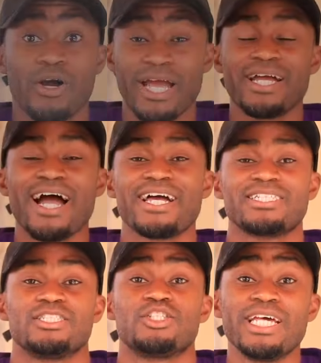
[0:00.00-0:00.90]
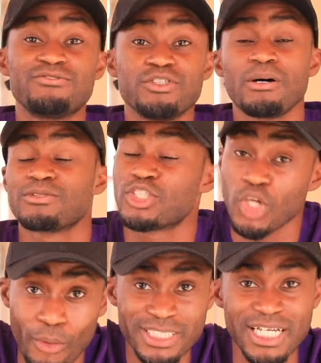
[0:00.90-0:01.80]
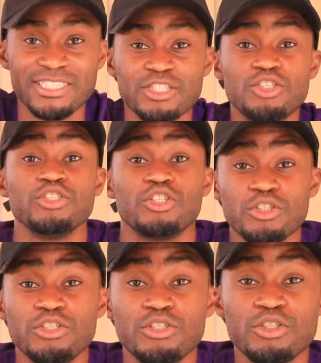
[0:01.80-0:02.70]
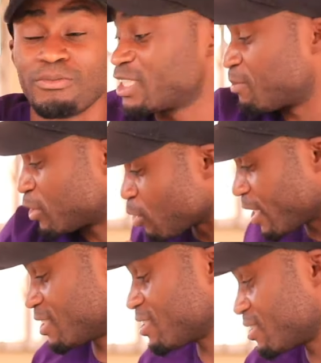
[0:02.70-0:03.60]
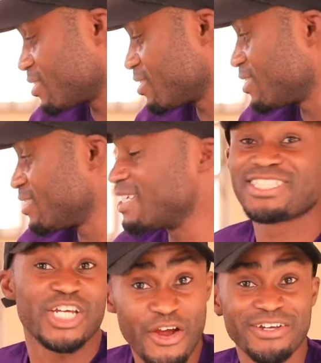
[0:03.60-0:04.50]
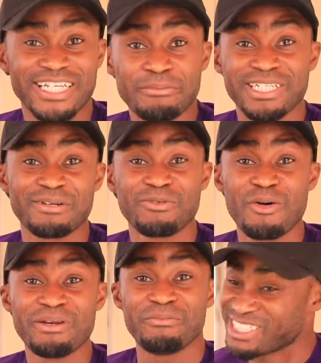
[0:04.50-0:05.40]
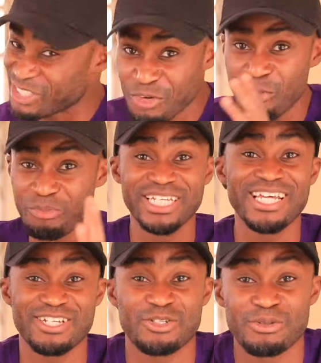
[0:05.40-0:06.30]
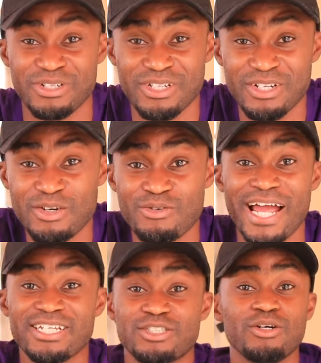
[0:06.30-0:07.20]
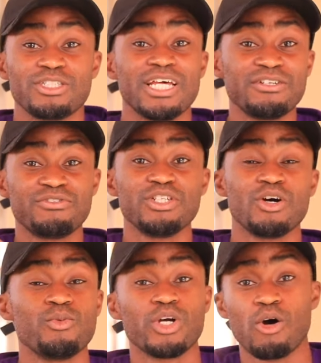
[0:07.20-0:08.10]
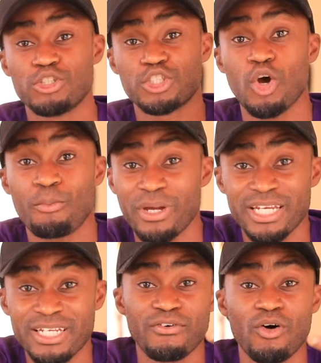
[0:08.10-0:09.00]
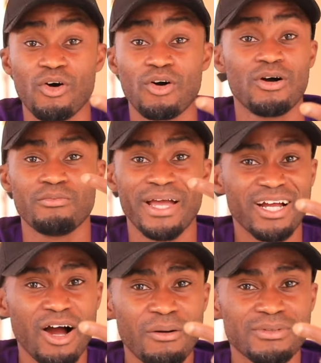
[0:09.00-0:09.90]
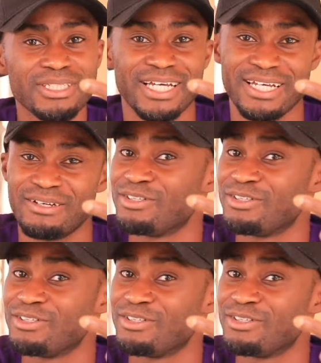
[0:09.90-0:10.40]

Okay guys, today's video I'm so excited to introduce you to my special guest. The chair is empty at the moment, but she will be there soon. Right, so in today's video we go shopping for makeup. Yeah,